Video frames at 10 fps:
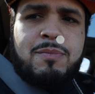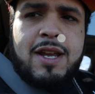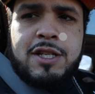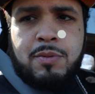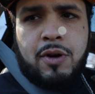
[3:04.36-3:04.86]

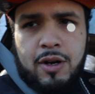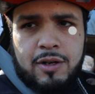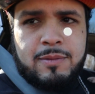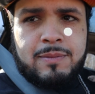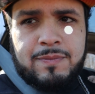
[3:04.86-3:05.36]
baseball,
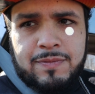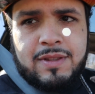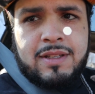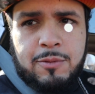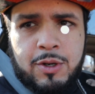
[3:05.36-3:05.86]

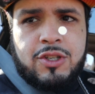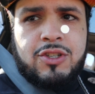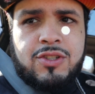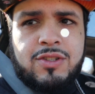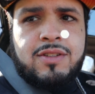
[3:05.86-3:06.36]

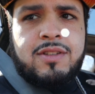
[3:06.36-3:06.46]
which